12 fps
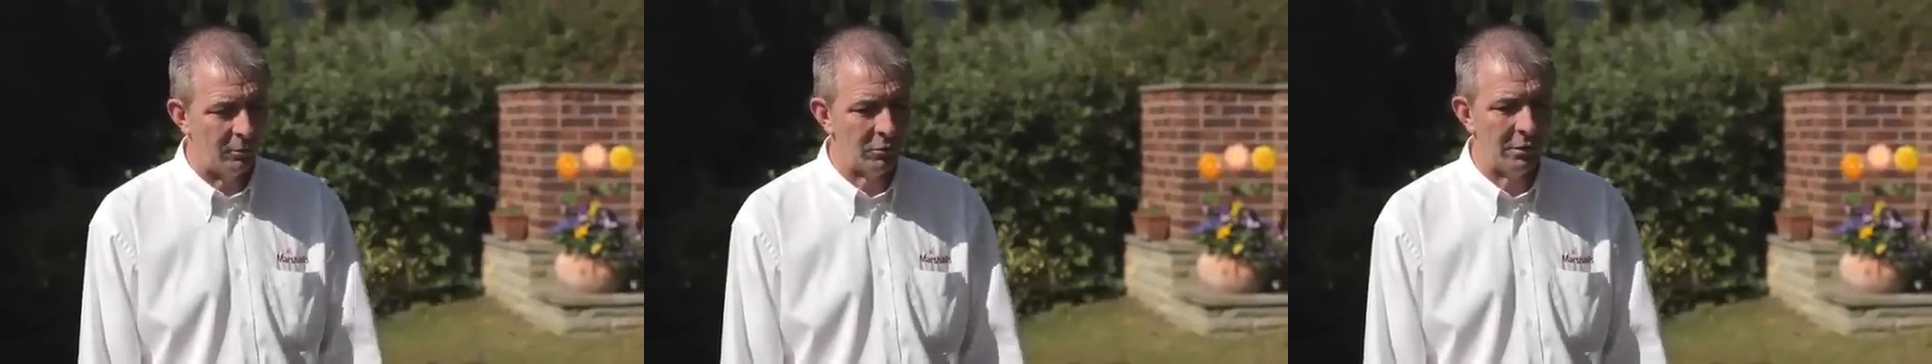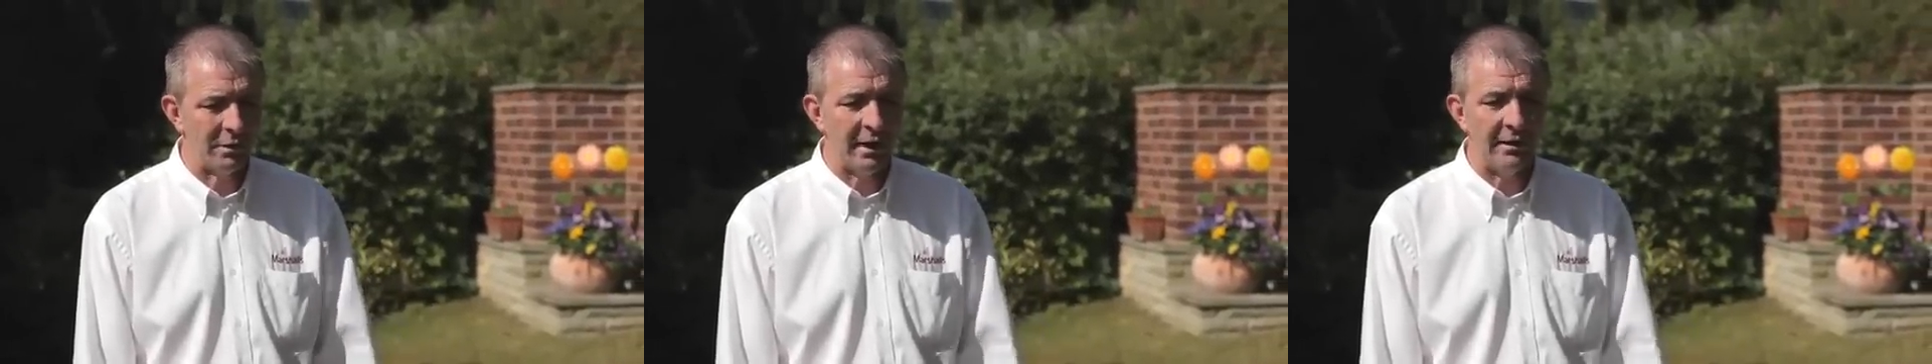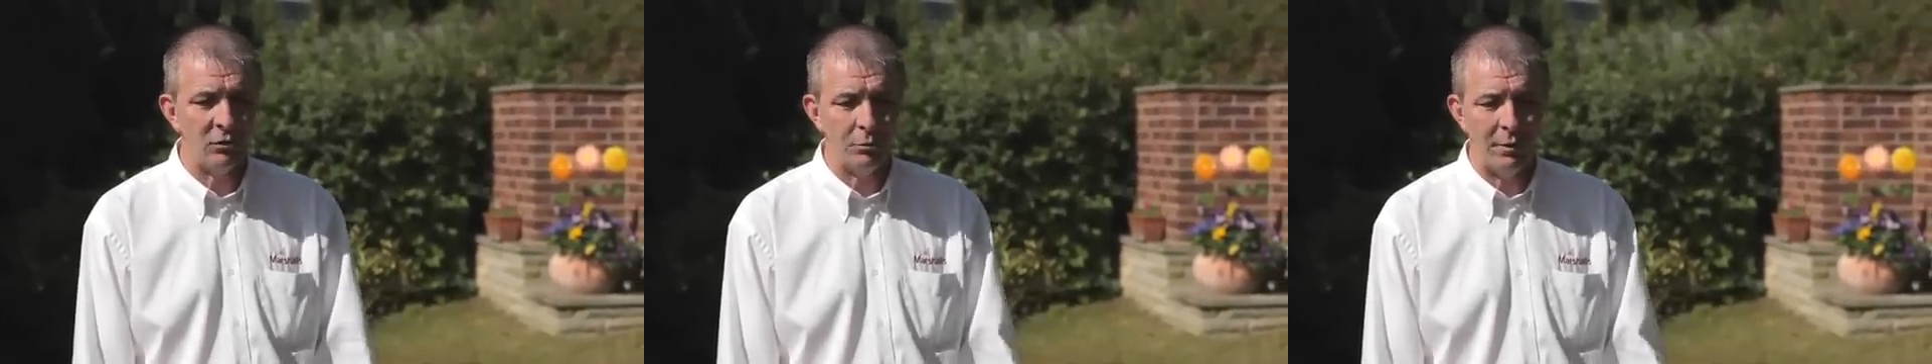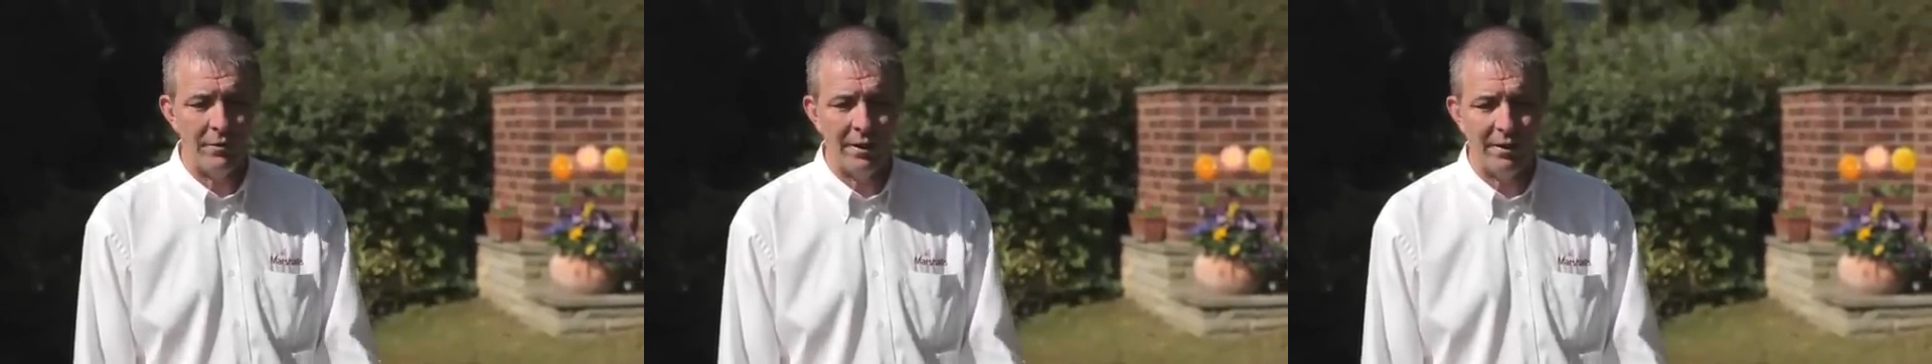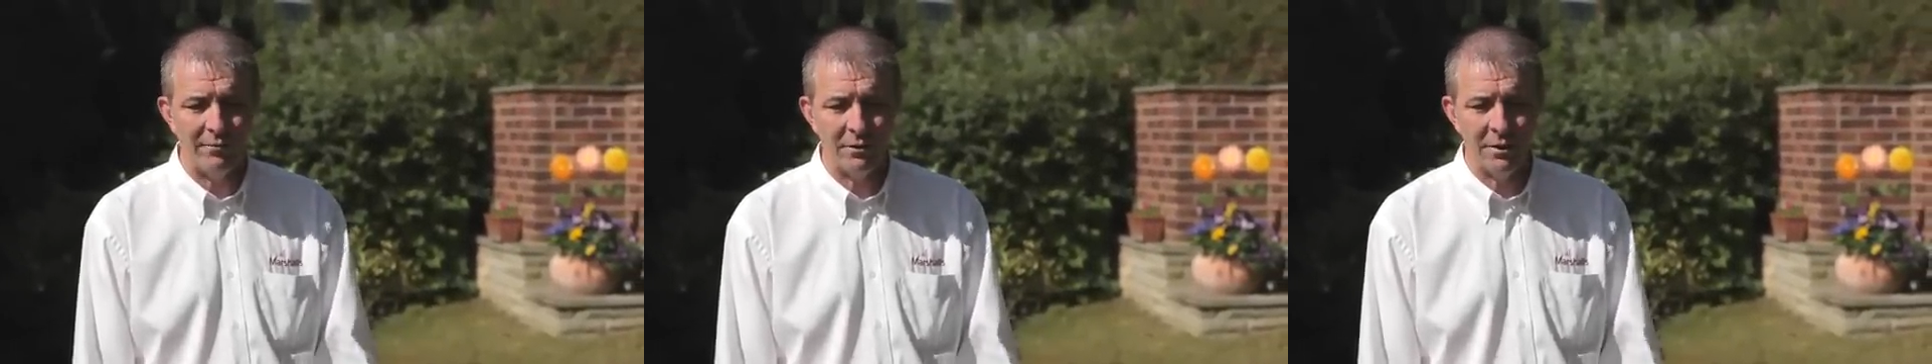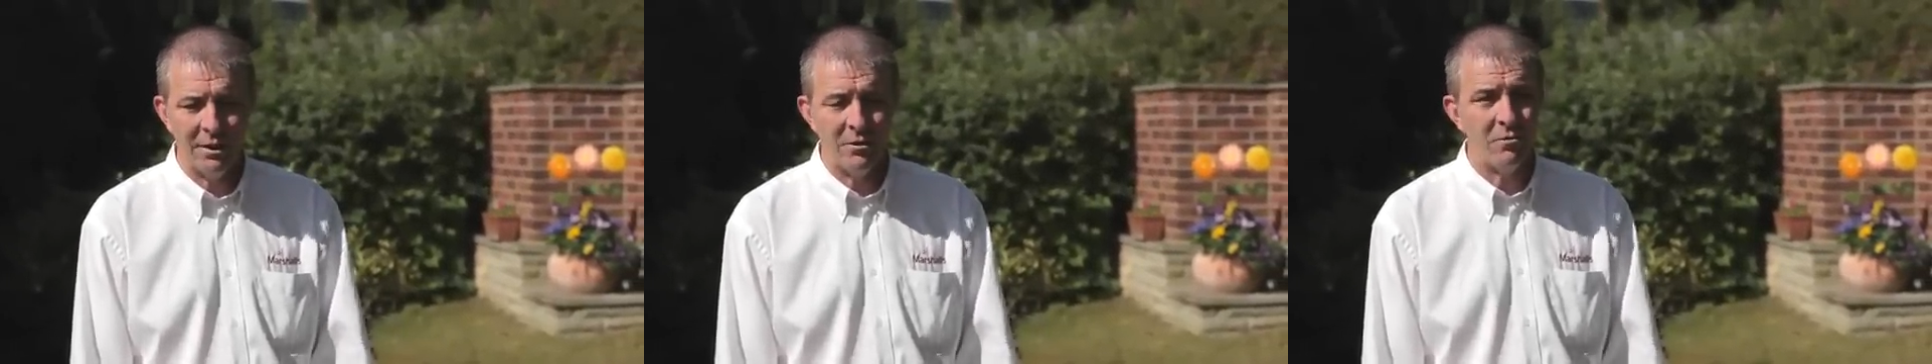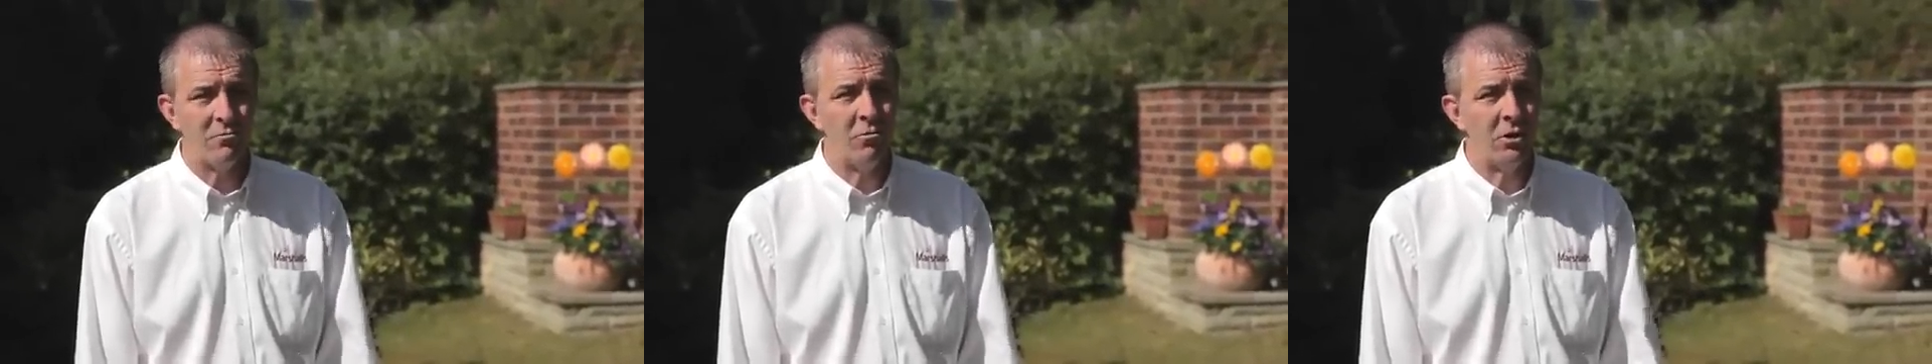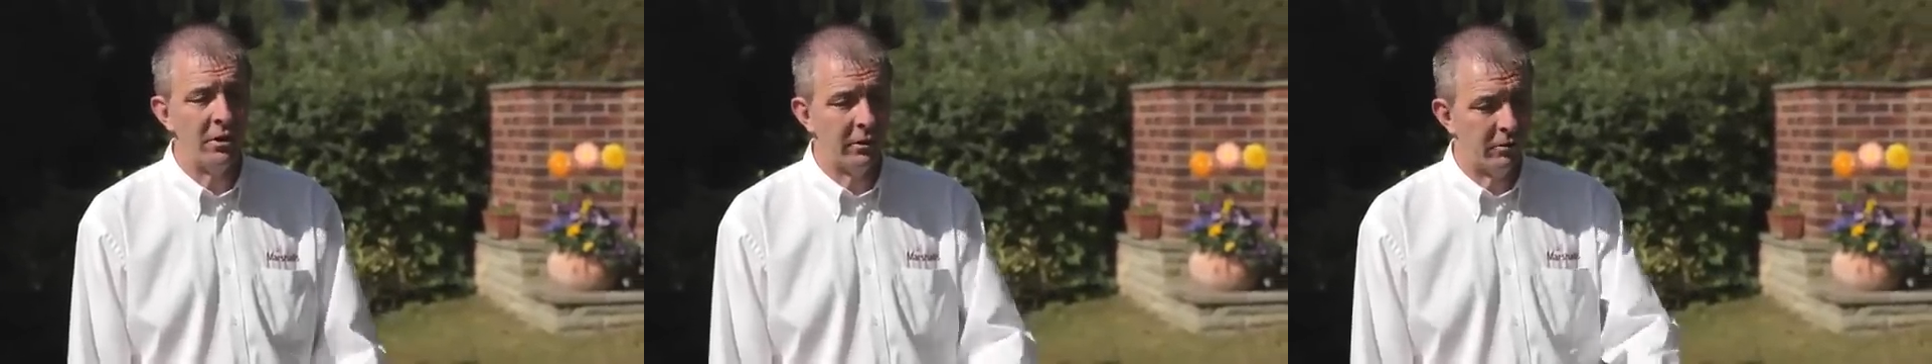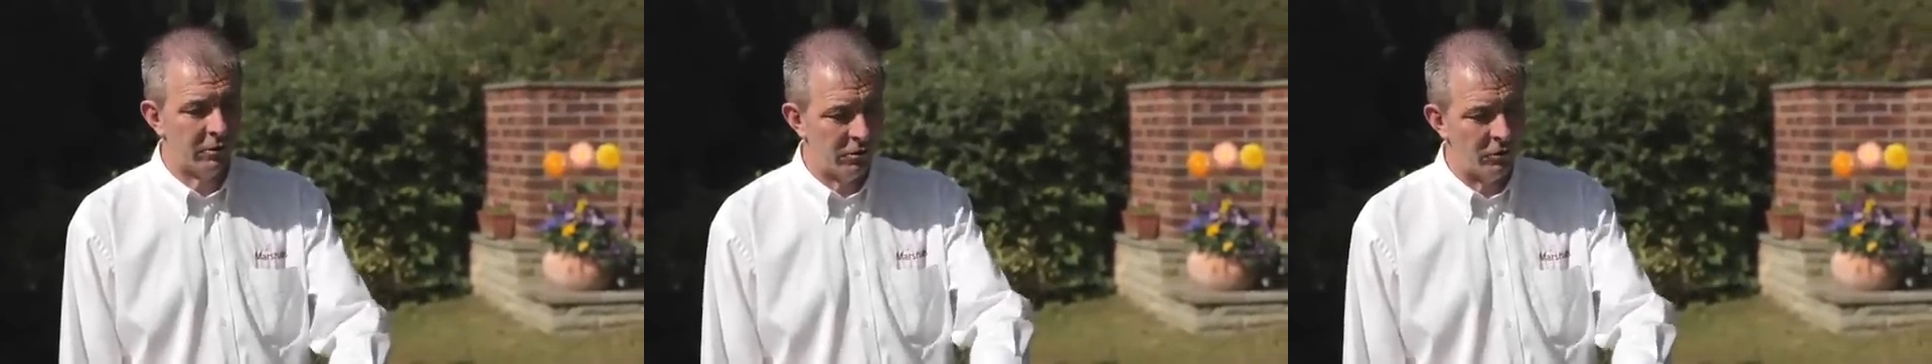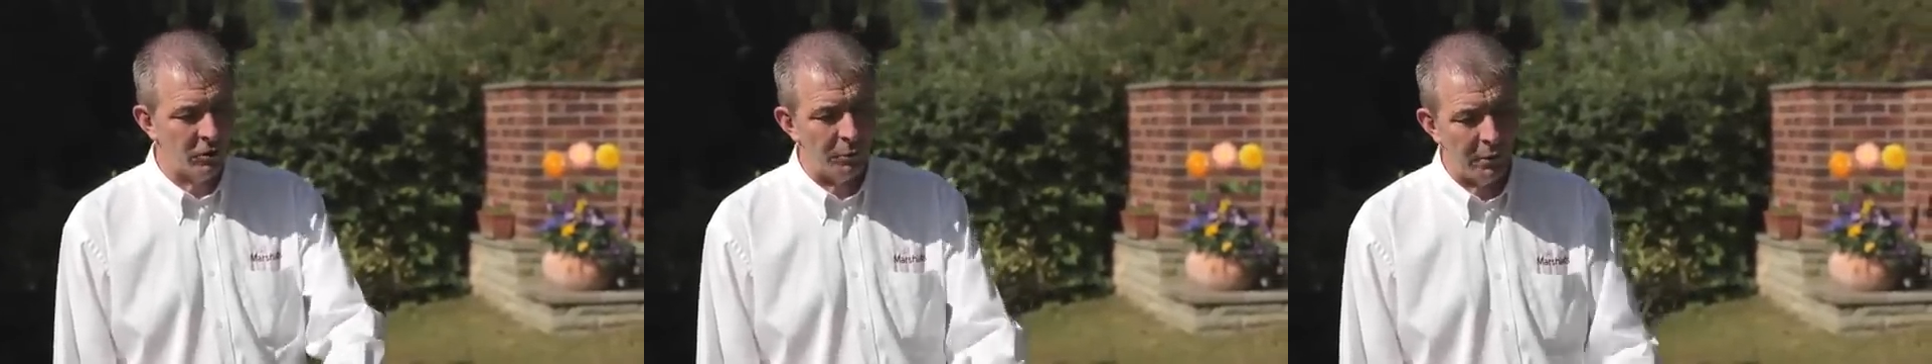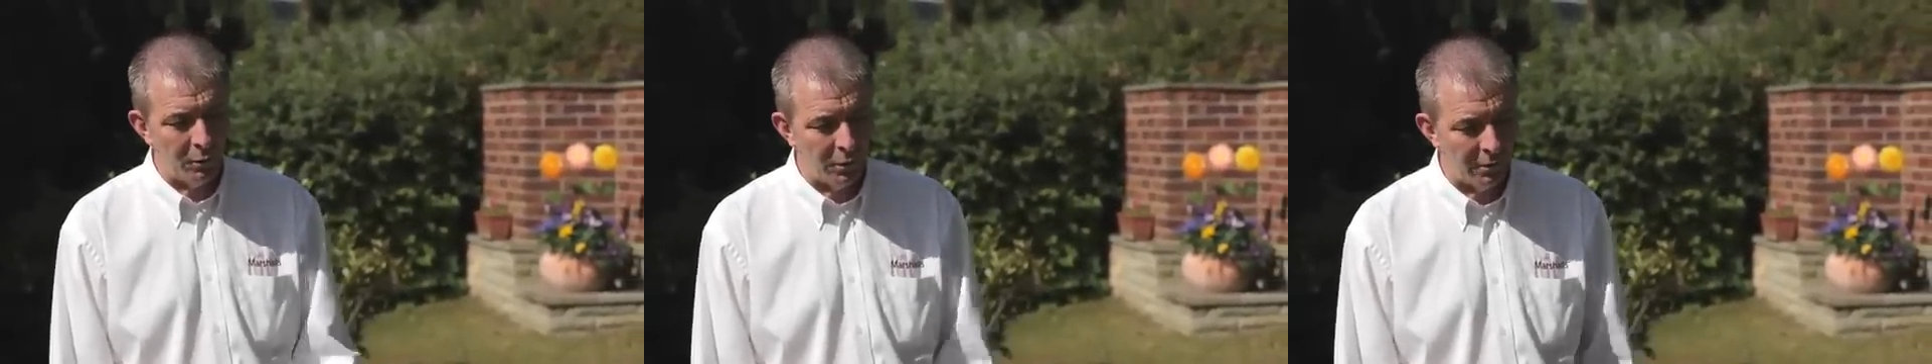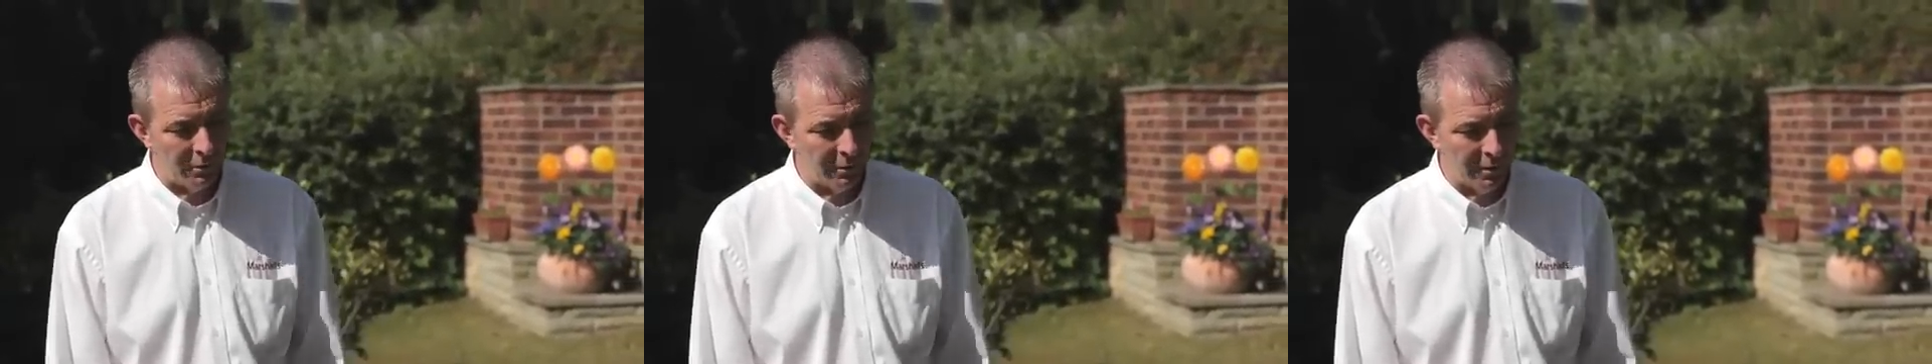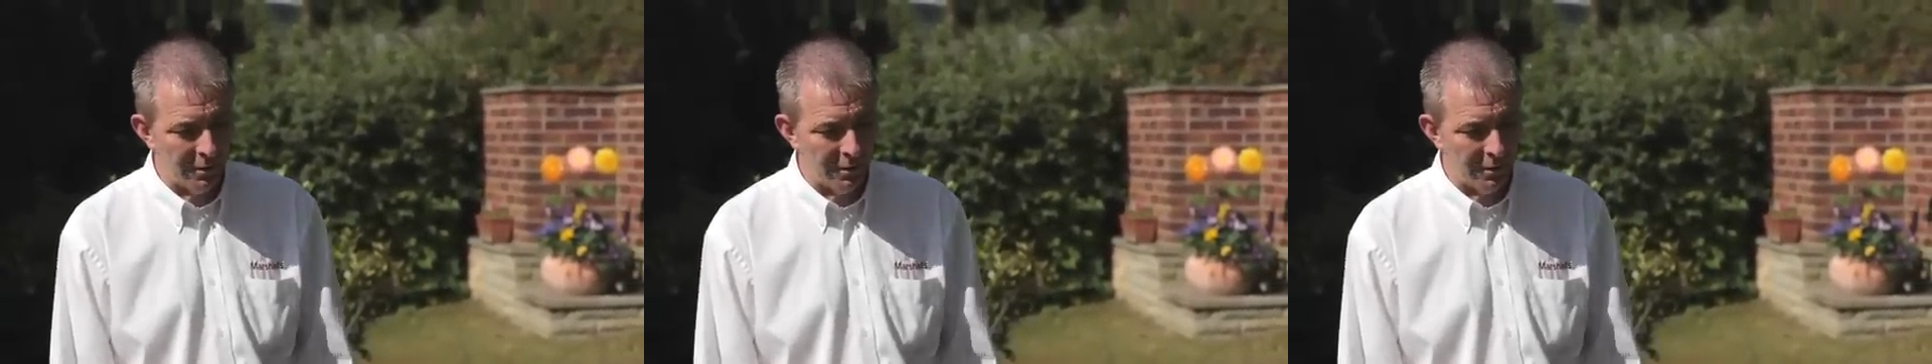So he'll get his spirit level, run it across the top of the wall,